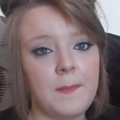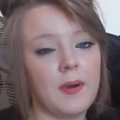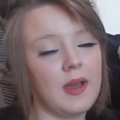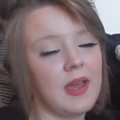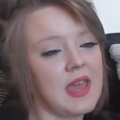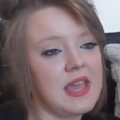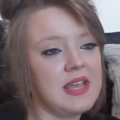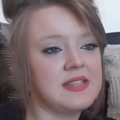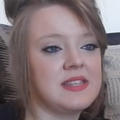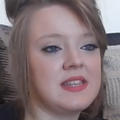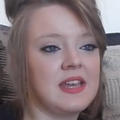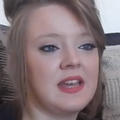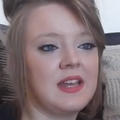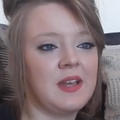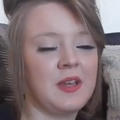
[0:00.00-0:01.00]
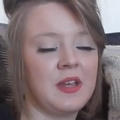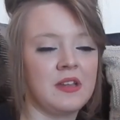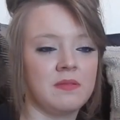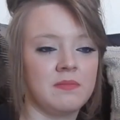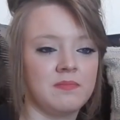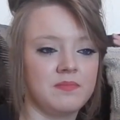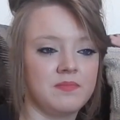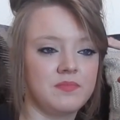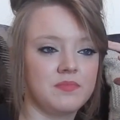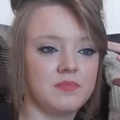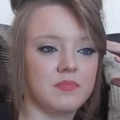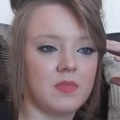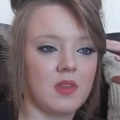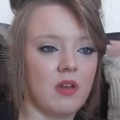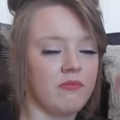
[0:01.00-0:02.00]
But I hated it.
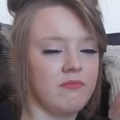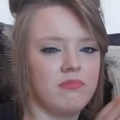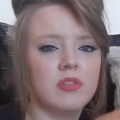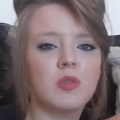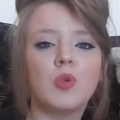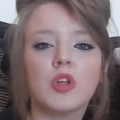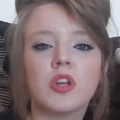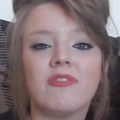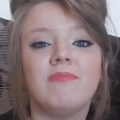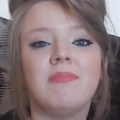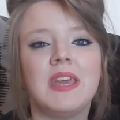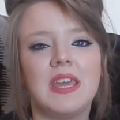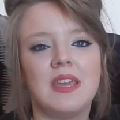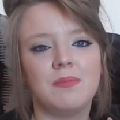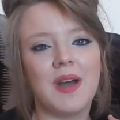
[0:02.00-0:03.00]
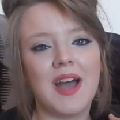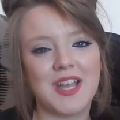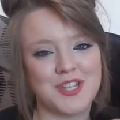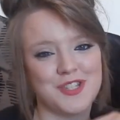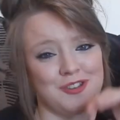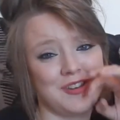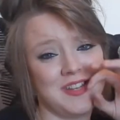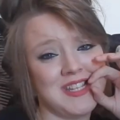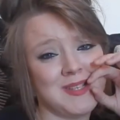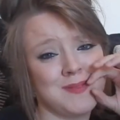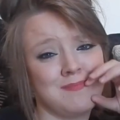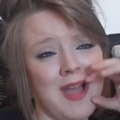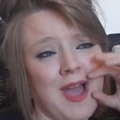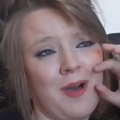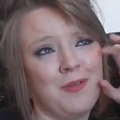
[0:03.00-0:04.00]
Look at me, Ashton, his
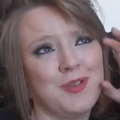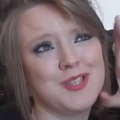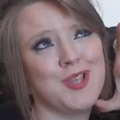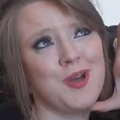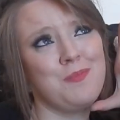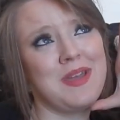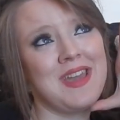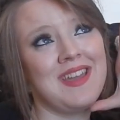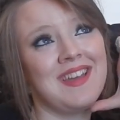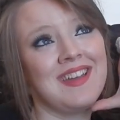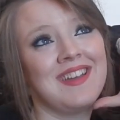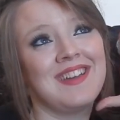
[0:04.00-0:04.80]
smile was so big.